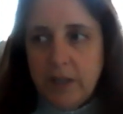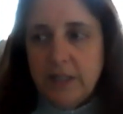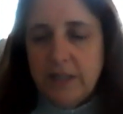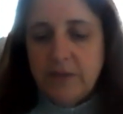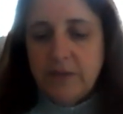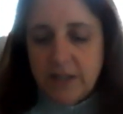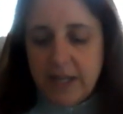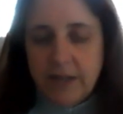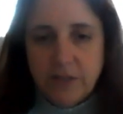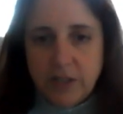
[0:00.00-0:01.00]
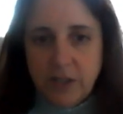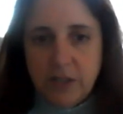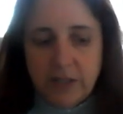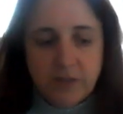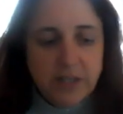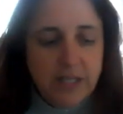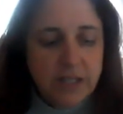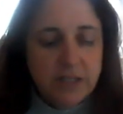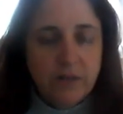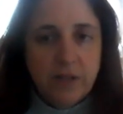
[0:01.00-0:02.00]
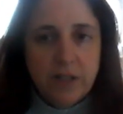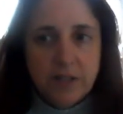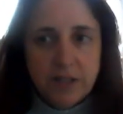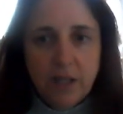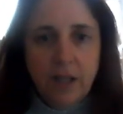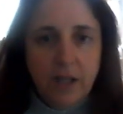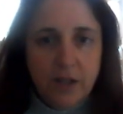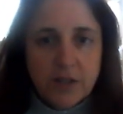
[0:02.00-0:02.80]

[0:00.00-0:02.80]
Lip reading: and after that afternoon, after the interviews, I